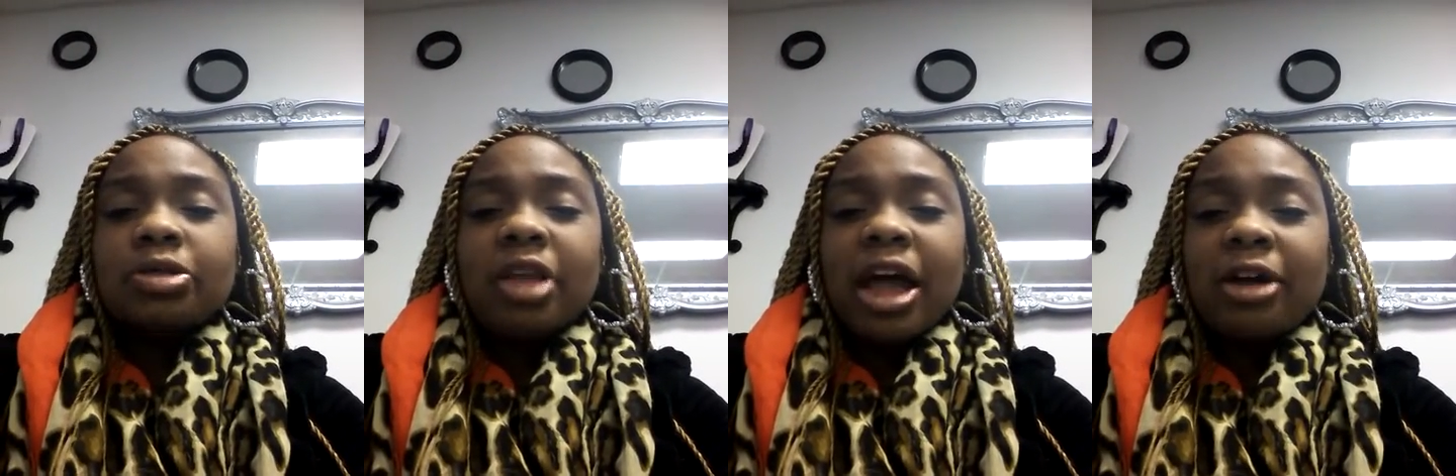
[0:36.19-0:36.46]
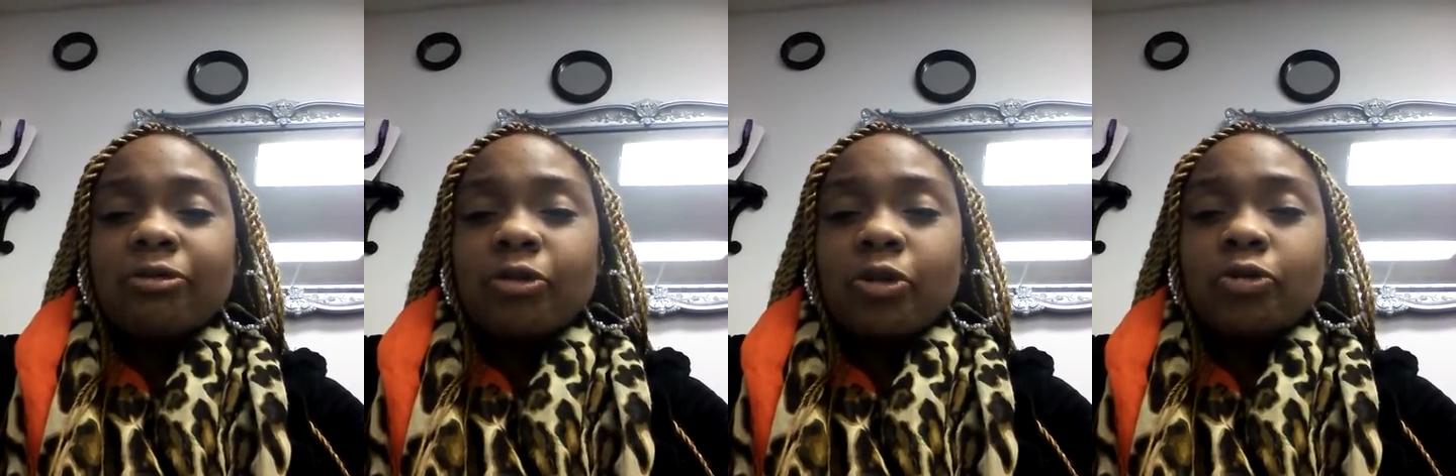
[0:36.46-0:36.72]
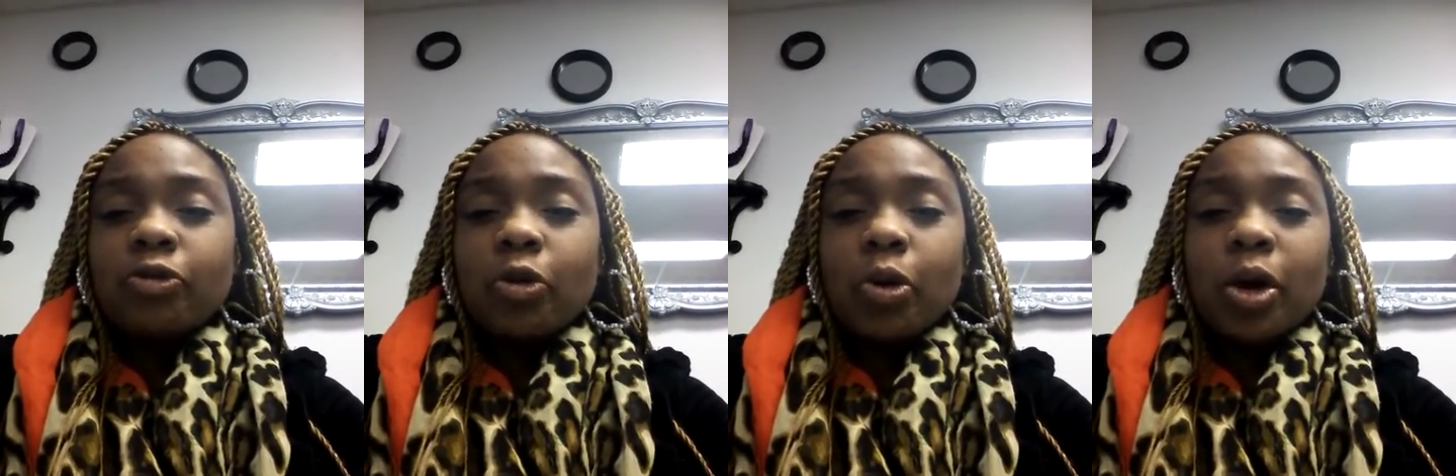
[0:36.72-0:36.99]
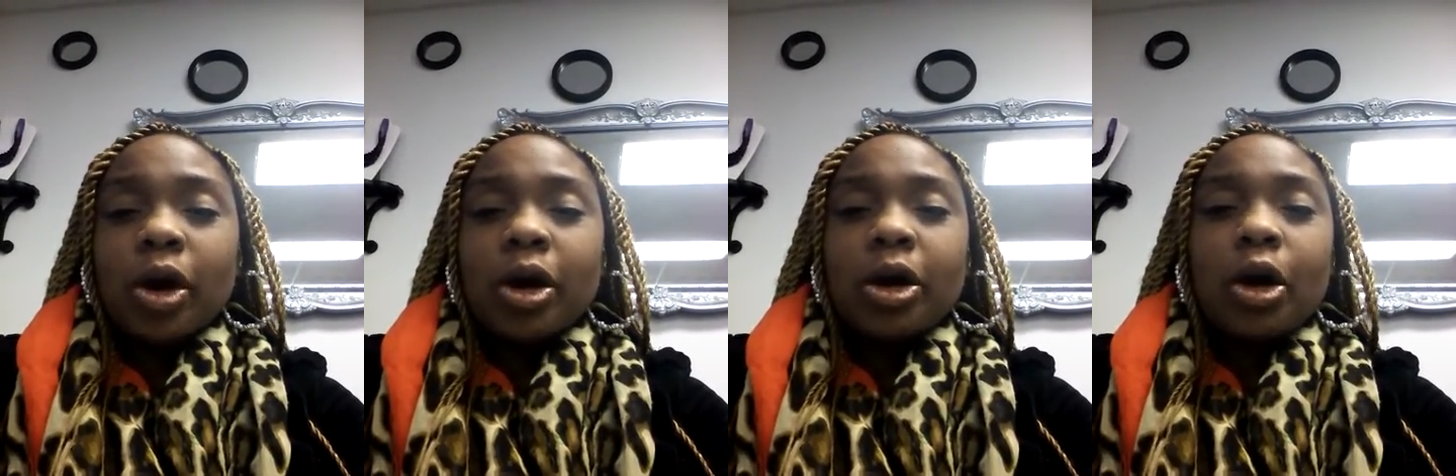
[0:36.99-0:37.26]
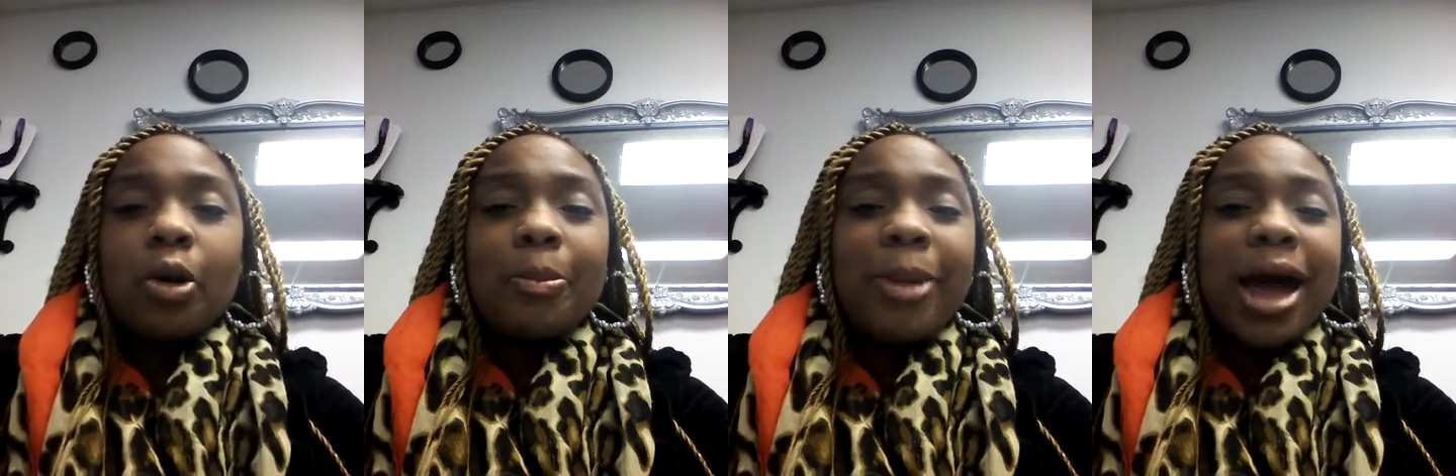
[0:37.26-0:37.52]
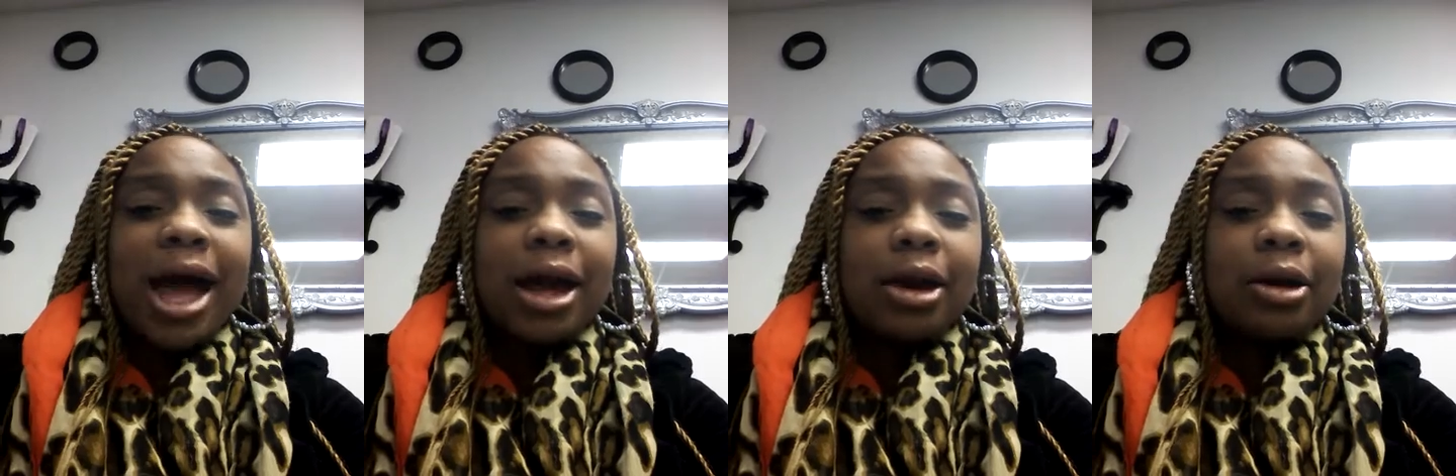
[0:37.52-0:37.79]
thankful for, no
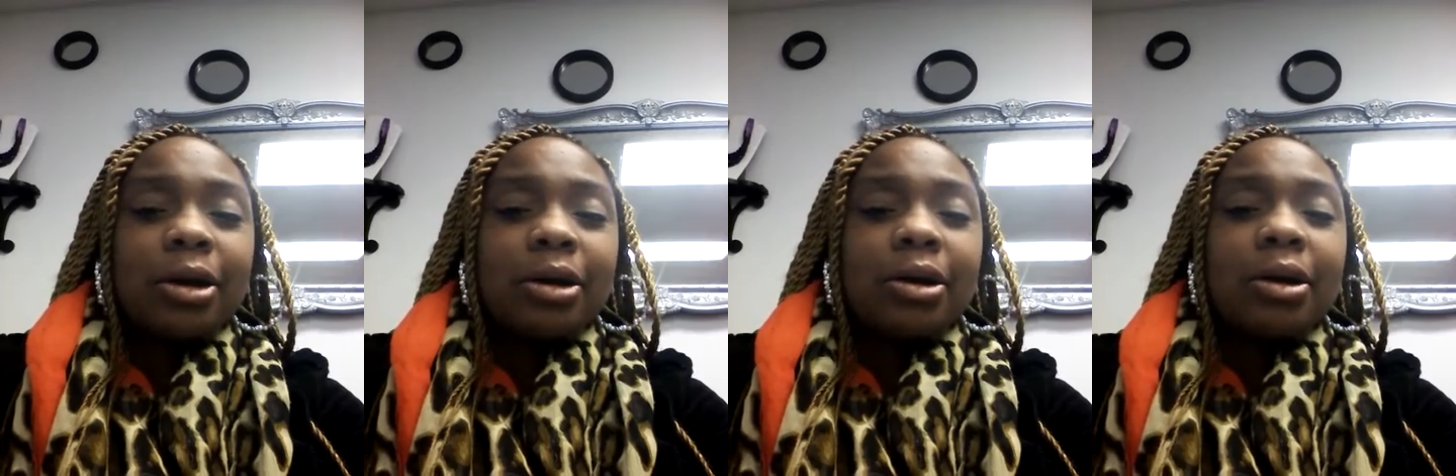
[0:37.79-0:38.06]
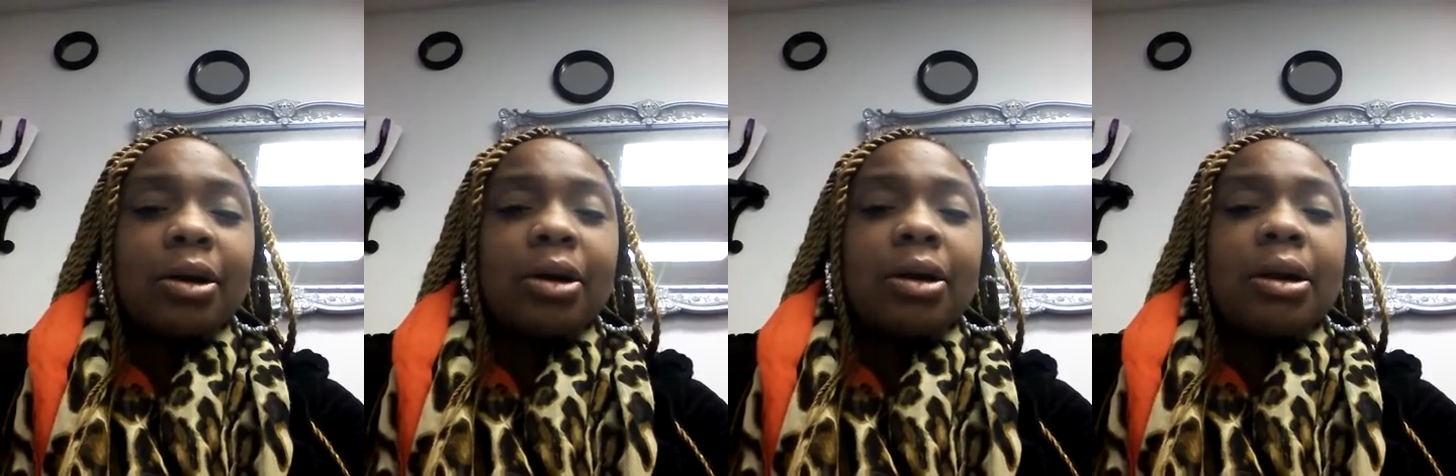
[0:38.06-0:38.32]
matter